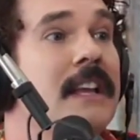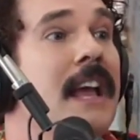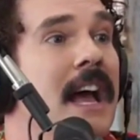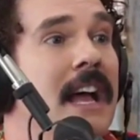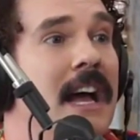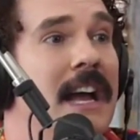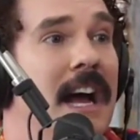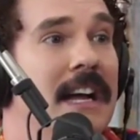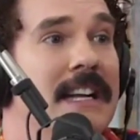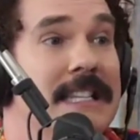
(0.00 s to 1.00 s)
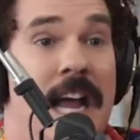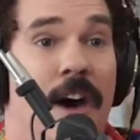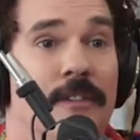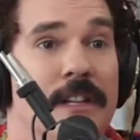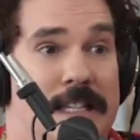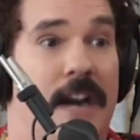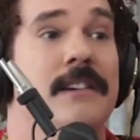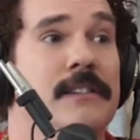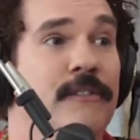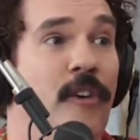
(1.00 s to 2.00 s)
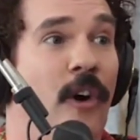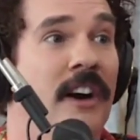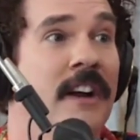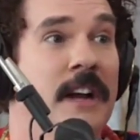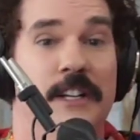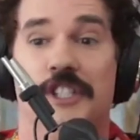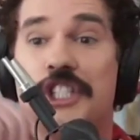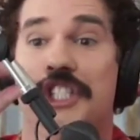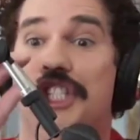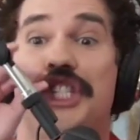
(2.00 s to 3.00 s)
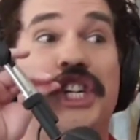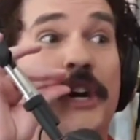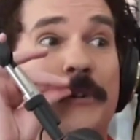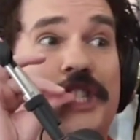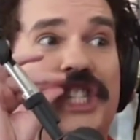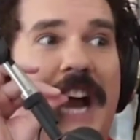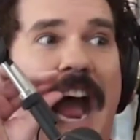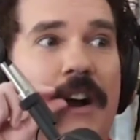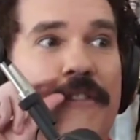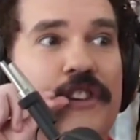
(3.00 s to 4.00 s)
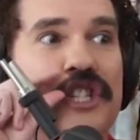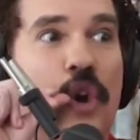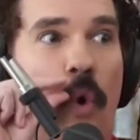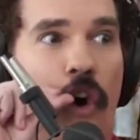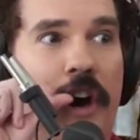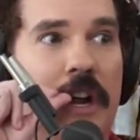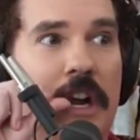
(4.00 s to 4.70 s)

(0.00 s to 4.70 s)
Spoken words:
Yeah. No, it's Harrison Ford. Chooched out of his gourd.